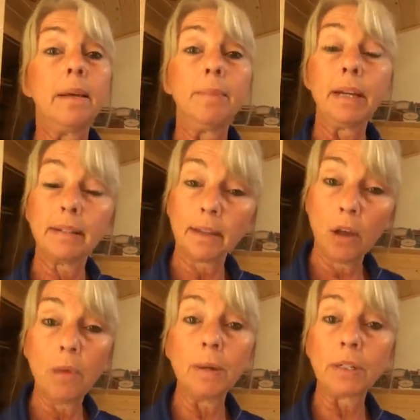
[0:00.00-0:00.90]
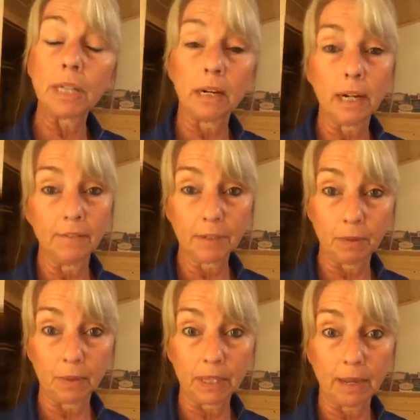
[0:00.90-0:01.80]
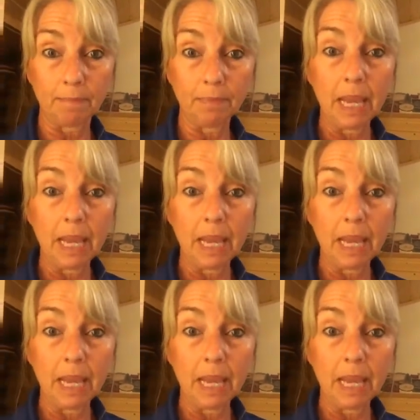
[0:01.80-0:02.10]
because the homeowner's not comfortable with them.